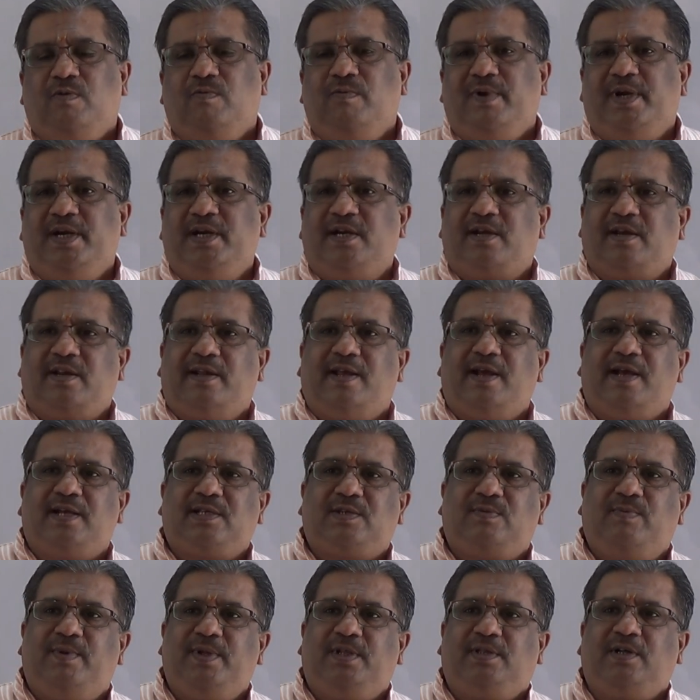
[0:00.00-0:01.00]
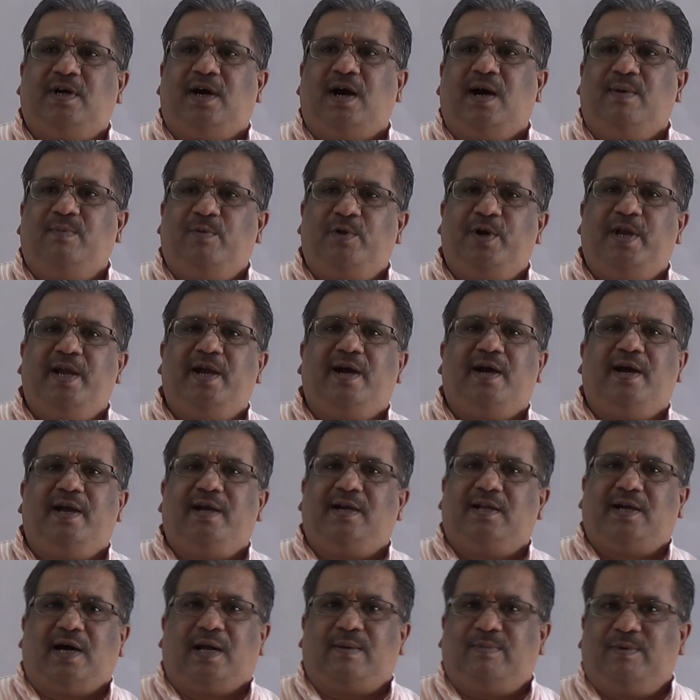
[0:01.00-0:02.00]
when it reacts with ammonia
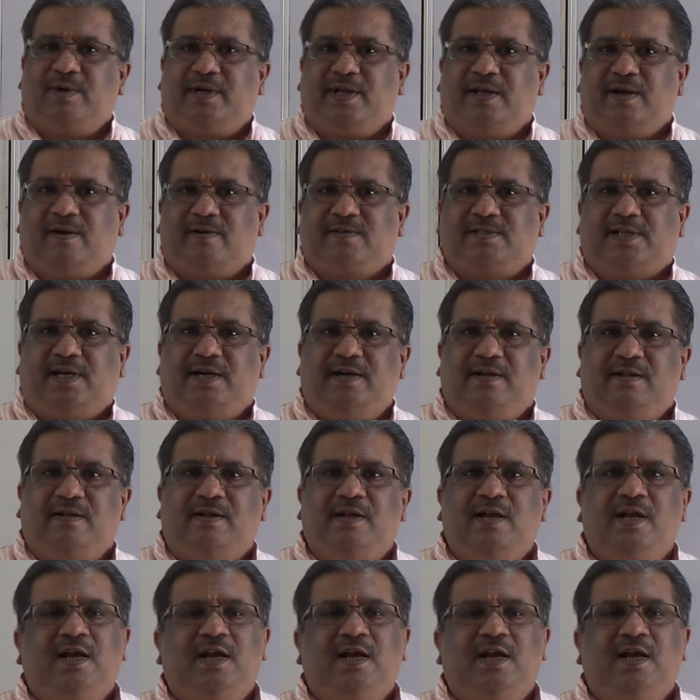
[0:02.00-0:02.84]
and carbon dioxide,